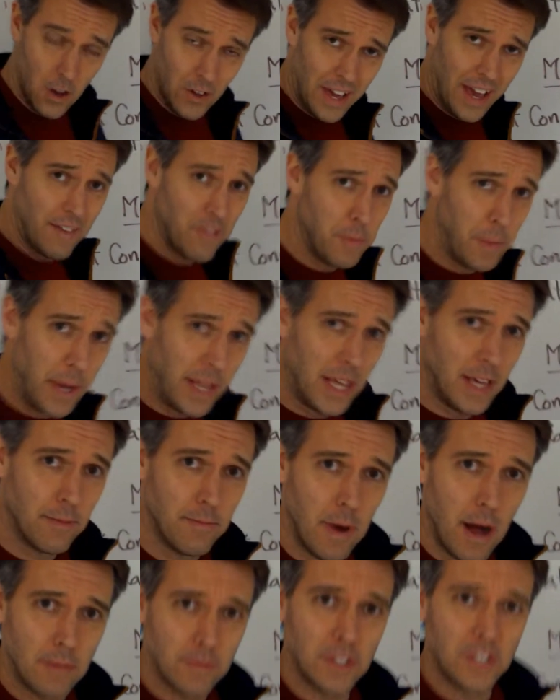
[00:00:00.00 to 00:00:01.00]
Okay, everybody,
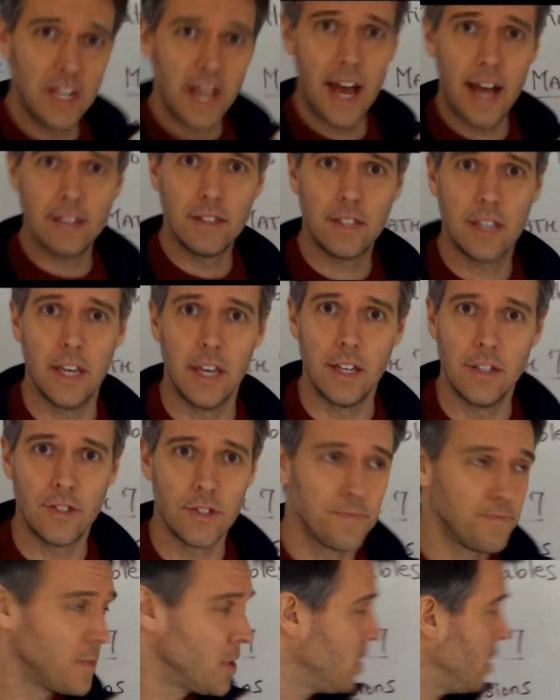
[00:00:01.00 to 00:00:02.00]
moms and dads, kids.